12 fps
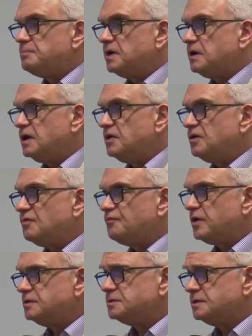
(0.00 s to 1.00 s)
But mm. if
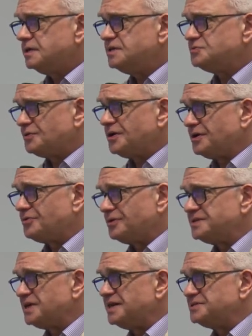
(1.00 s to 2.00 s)
we're going to, at least we're going to
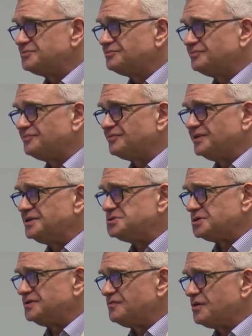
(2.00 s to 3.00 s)
criticize
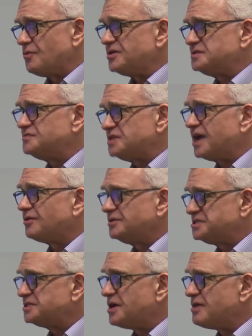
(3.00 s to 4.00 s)
religion. If the aggressive
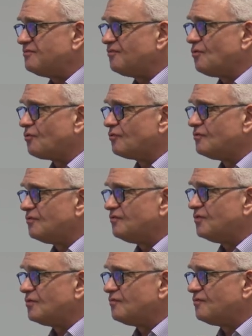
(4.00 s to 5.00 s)
secularists are going for,
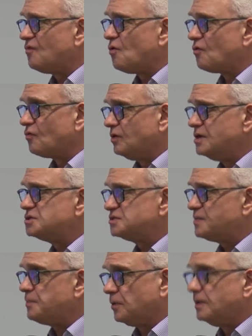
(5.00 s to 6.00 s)
for, for
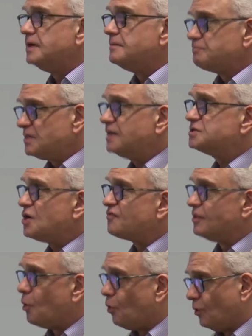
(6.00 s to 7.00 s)
religious people, let's go
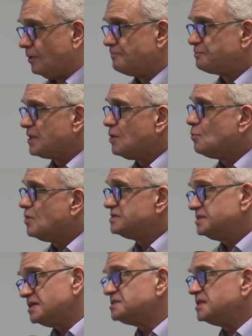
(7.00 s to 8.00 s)
for them all. Yep.
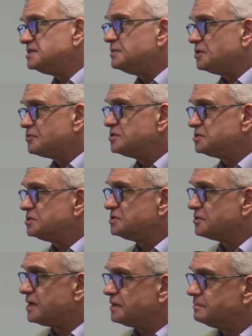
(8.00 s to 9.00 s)
Whereas it does tend to be the
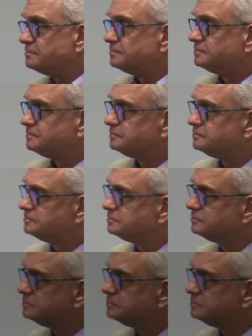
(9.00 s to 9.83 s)
Christians who get it. Yeah.